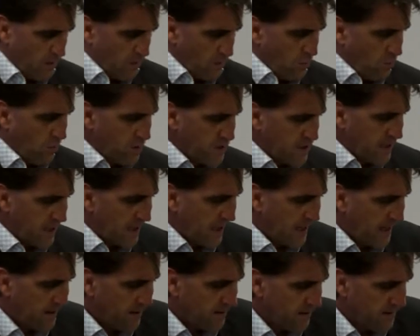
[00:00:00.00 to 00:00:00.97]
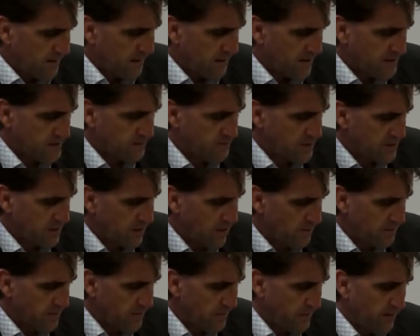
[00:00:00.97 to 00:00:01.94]
What do you get as a
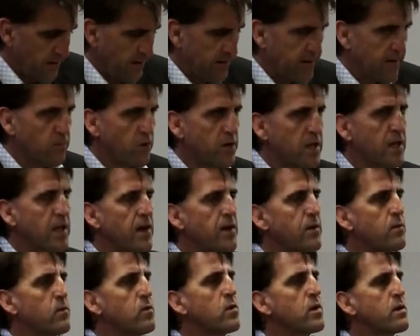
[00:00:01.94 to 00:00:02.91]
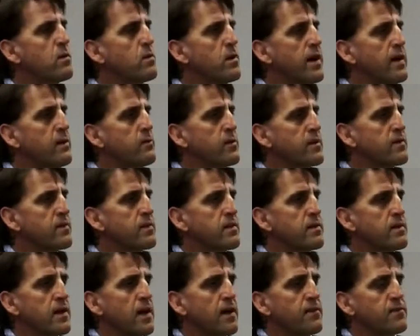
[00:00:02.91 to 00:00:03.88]
result of the program? What are you going to walk away with
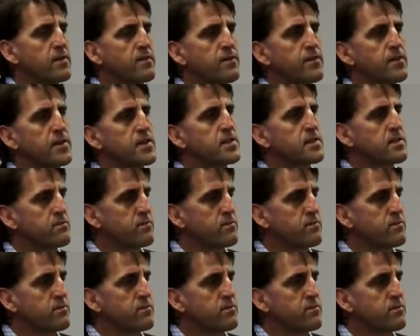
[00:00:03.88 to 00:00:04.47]
after you finish the